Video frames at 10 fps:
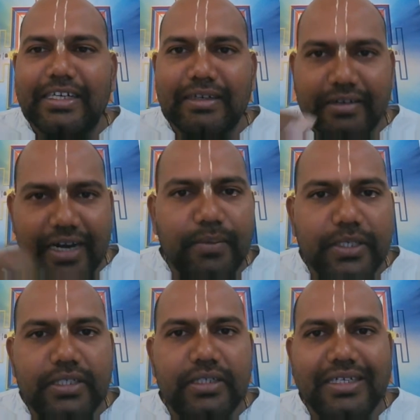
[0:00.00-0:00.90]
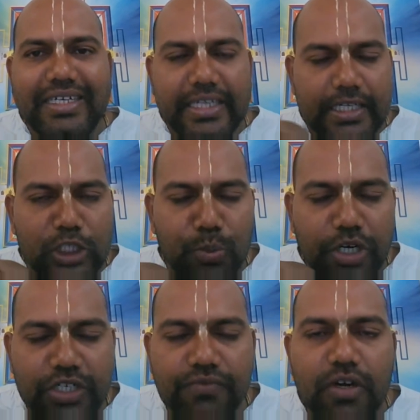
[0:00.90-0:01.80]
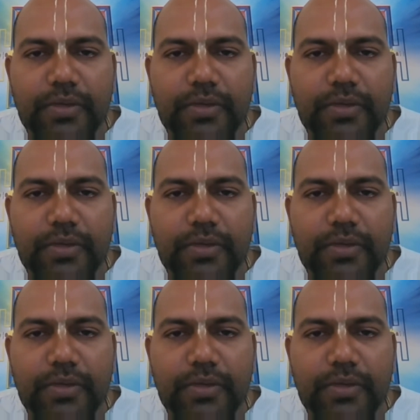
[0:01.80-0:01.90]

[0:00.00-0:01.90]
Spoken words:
grab it, take inspiration from